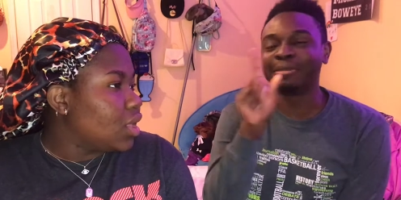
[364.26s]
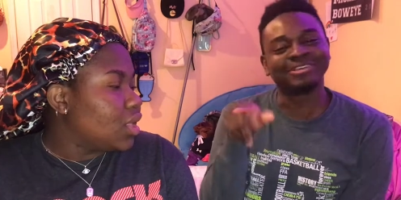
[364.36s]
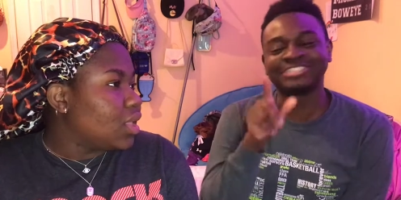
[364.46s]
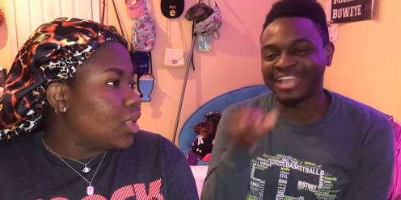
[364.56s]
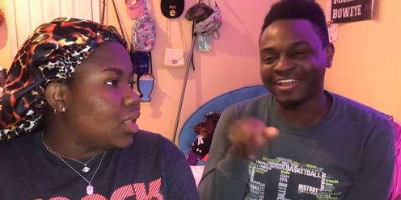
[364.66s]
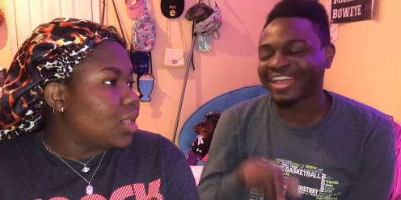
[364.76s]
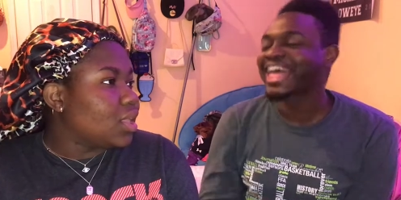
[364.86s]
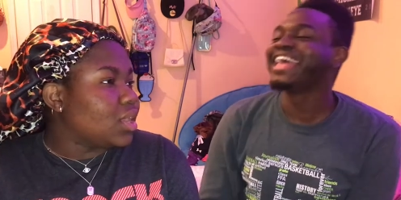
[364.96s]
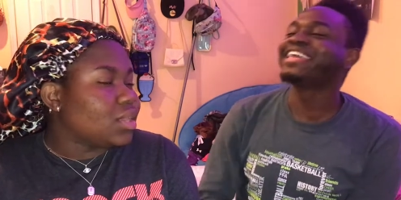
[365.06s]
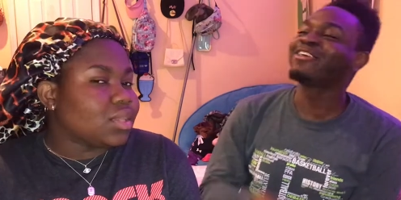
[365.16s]
Speaker 1: Michelle.
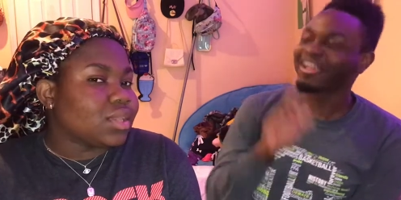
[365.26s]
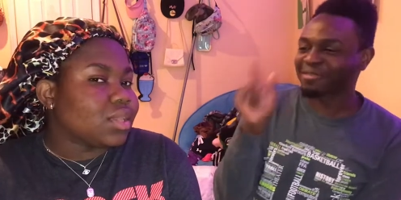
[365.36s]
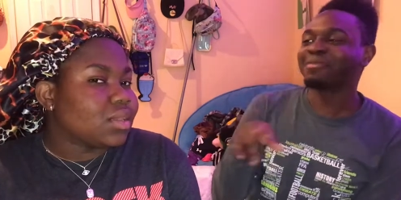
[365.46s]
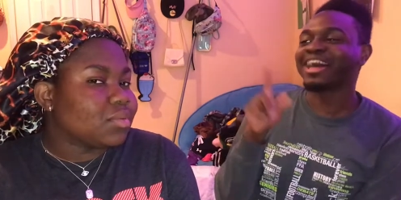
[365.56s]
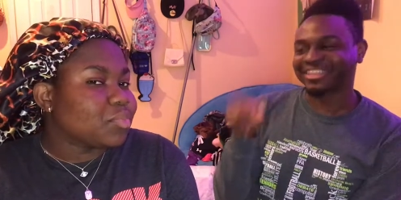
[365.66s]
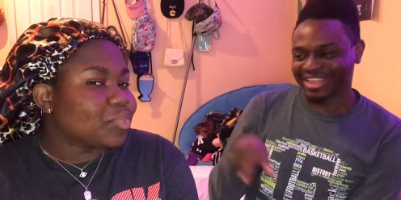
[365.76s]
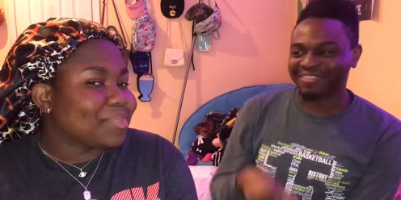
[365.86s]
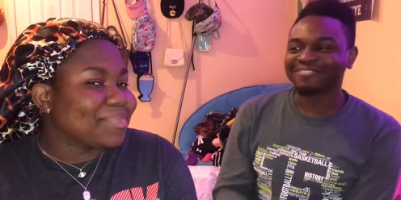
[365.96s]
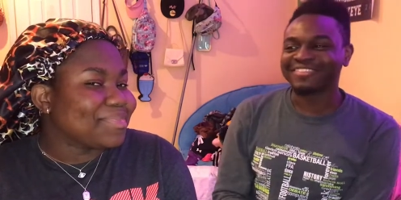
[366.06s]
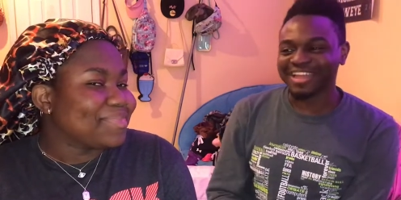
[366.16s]
You have to block
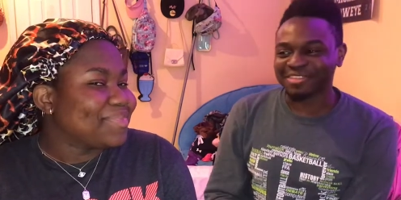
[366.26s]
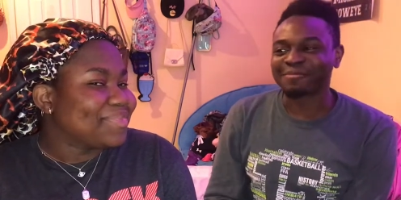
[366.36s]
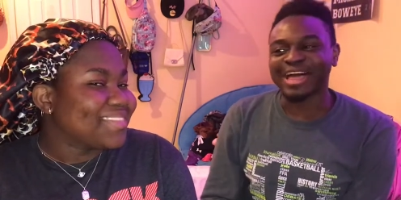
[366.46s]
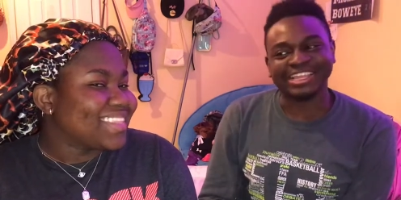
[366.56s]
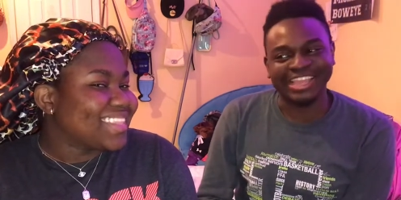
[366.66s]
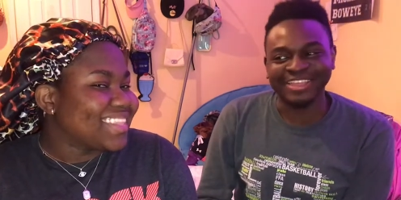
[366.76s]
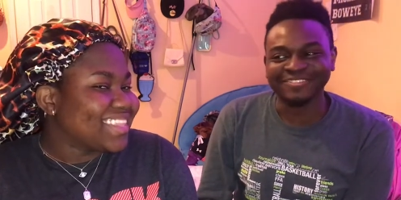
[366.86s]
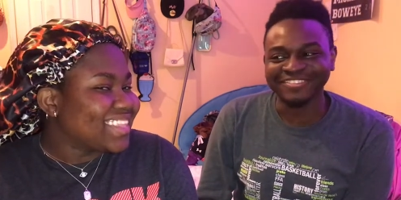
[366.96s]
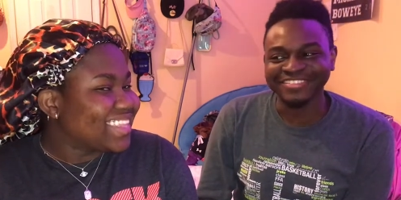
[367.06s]
them. You have to block them.